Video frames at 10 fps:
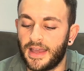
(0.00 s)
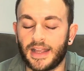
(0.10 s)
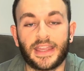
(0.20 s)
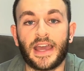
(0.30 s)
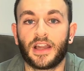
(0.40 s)

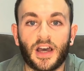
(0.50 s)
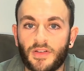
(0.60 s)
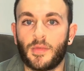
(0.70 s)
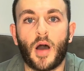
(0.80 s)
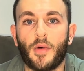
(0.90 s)
Again,
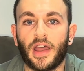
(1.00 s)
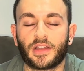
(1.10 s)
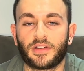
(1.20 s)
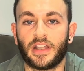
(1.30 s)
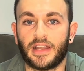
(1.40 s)
another Marmite
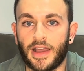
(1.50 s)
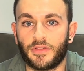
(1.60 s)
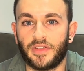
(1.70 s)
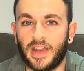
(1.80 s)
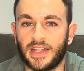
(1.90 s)
ingredient,
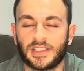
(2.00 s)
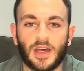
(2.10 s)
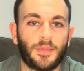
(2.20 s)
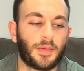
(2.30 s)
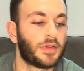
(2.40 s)
L-theanine.
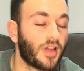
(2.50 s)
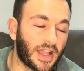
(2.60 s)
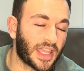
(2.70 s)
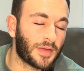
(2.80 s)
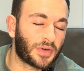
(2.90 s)
Some people
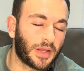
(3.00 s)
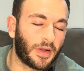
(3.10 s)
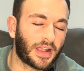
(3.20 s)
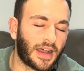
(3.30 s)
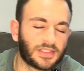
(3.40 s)
like it in
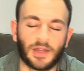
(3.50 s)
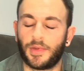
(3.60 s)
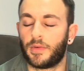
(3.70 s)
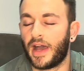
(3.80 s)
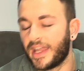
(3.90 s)
pre-workouts, some
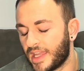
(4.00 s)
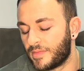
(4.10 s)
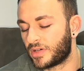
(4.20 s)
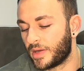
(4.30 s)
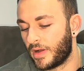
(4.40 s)
people hate it
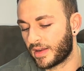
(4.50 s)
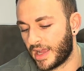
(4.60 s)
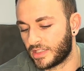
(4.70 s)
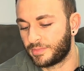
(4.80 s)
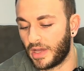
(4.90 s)
in
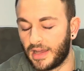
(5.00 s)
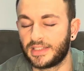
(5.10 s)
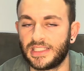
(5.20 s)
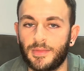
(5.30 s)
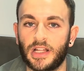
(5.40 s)
pre-workouts, but
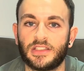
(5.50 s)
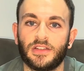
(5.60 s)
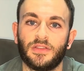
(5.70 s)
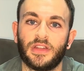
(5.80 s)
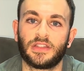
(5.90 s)
similar
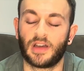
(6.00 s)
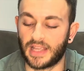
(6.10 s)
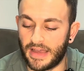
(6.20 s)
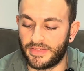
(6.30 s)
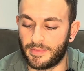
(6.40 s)
to the
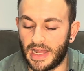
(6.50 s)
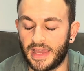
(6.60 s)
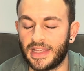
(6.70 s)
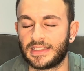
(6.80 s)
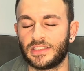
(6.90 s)
dicaffeine
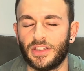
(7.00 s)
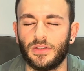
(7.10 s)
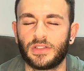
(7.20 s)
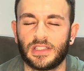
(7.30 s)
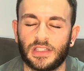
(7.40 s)
malate, it's
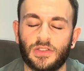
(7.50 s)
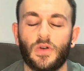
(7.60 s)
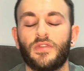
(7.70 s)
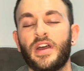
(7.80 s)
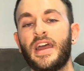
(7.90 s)
used as a
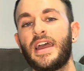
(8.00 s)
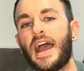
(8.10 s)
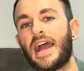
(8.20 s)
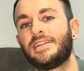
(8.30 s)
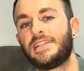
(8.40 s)
sort of
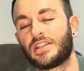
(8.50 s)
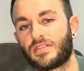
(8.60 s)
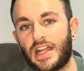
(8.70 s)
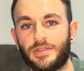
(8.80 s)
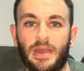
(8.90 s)

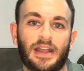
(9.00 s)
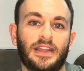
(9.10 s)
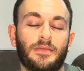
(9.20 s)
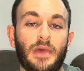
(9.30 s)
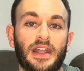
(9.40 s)
anti-crash
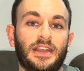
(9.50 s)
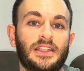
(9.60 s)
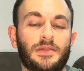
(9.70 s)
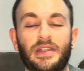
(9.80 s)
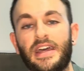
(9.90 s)

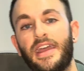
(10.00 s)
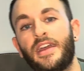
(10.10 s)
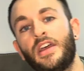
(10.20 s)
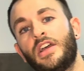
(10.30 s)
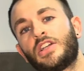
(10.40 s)
mechanism in that
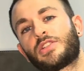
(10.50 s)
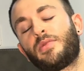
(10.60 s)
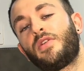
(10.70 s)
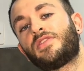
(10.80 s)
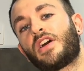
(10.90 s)
it
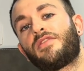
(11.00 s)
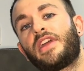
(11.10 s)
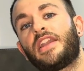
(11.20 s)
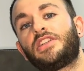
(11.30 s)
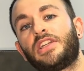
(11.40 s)
smooths over
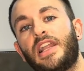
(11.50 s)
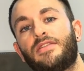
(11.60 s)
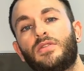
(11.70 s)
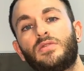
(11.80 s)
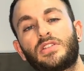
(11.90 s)
the energy
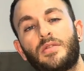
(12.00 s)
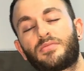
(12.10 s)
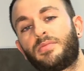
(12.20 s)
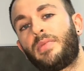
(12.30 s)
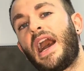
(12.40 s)
levels,
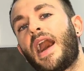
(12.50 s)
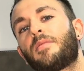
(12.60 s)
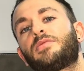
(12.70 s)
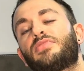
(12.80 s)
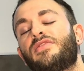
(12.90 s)

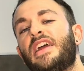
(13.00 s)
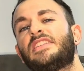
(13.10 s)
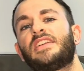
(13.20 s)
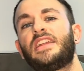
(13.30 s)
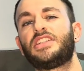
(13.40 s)
perhaps
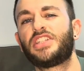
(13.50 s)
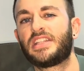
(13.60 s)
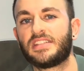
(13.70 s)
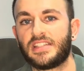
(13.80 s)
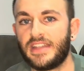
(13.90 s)
prevents any
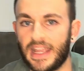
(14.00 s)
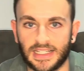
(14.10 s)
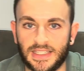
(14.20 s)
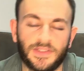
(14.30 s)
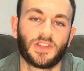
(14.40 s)
jitters and
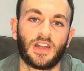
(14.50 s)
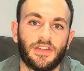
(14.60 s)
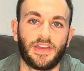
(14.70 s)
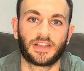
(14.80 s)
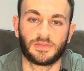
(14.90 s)
negative side
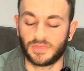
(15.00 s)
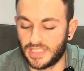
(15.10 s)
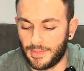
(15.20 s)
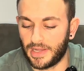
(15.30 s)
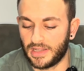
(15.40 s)
effects from
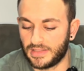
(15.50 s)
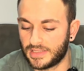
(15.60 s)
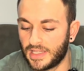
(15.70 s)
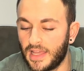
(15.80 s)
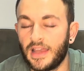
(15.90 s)

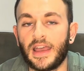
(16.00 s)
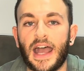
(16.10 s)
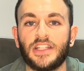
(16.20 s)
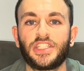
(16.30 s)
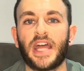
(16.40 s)
stimulants,
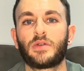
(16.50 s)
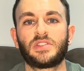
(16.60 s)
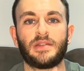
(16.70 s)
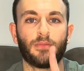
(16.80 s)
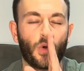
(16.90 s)
and
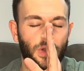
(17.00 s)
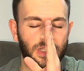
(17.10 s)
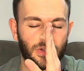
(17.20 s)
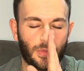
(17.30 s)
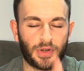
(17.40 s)
channels it more
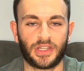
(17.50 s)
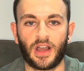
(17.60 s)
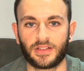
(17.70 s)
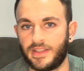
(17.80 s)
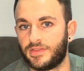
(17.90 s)
into a
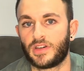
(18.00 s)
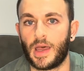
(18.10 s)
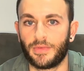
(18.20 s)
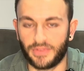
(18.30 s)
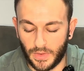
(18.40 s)
productive
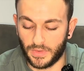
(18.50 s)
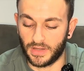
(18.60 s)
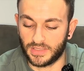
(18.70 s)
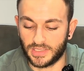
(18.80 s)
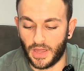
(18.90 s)
type
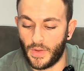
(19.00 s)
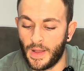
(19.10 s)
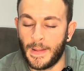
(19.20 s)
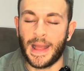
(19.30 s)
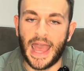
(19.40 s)
focus. So
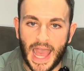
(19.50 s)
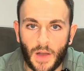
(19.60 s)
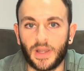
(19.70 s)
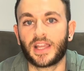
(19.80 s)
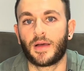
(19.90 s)

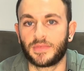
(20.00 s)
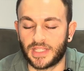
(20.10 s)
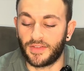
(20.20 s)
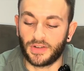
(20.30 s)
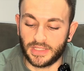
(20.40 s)
how will it come
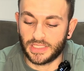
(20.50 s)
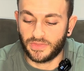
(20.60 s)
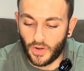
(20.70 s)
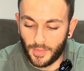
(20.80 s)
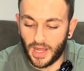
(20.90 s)
together in this
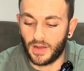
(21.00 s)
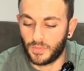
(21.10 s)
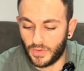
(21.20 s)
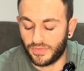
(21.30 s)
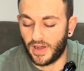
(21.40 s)
formula?
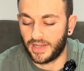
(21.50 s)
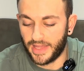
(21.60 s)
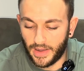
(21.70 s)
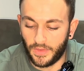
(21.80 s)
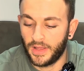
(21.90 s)
We'll find
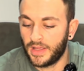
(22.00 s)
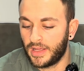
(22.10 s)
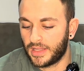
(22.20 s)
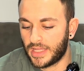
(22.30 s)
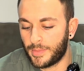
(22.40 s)
out.
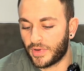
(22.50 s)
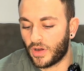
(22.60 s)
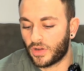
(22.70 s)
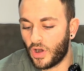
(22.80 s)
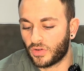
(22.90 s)
Then we've
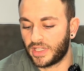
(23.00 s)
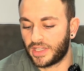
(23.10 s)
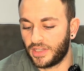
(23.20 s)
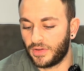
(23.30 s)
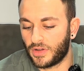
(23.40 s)
got
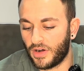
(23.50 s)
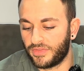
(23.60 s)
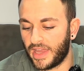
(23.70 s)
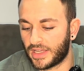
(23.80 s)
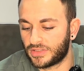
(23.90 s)
CogniQ
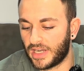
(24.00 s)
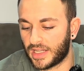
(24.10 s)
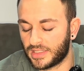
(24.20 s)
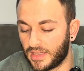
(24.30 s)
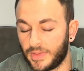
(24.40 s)
coffee
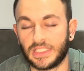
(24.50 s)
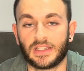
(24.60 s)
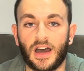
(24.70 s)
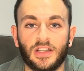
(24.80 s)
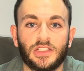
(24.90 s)
extract, which is 100